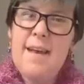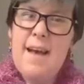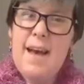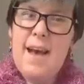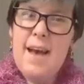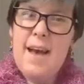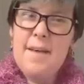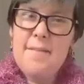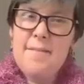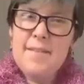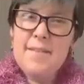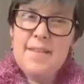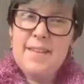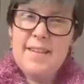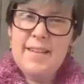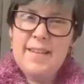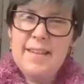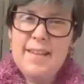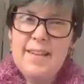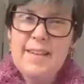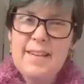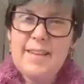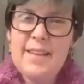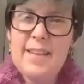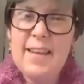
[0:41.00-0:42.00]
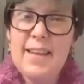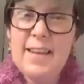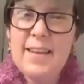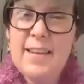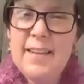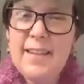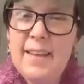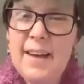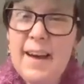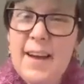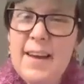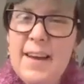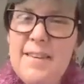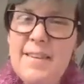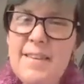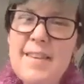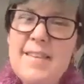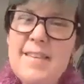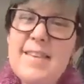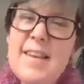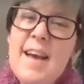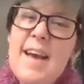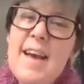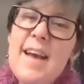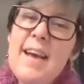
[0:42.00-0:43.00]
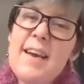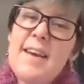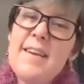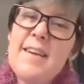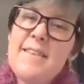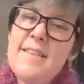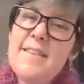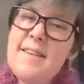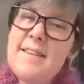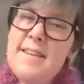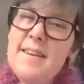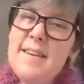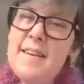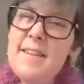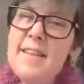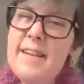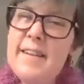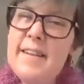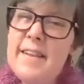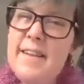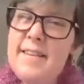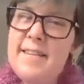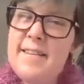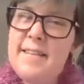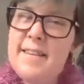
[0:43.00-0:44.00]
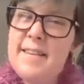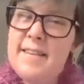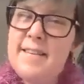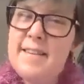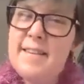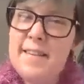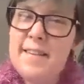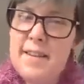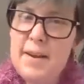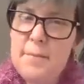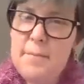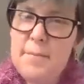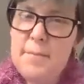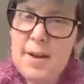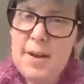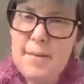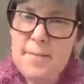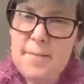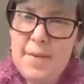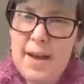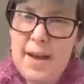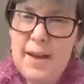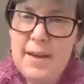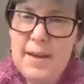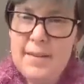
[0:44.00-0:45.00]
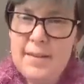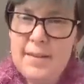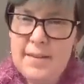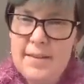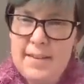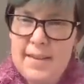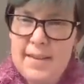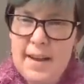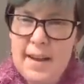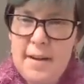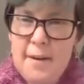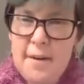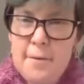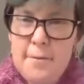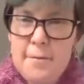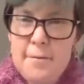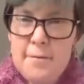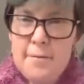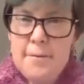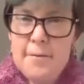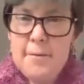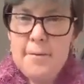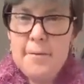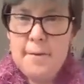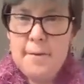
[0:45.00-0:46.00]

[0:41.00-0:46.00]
Absolutely, likewise. Could you tell the listeners a little bit about yourself?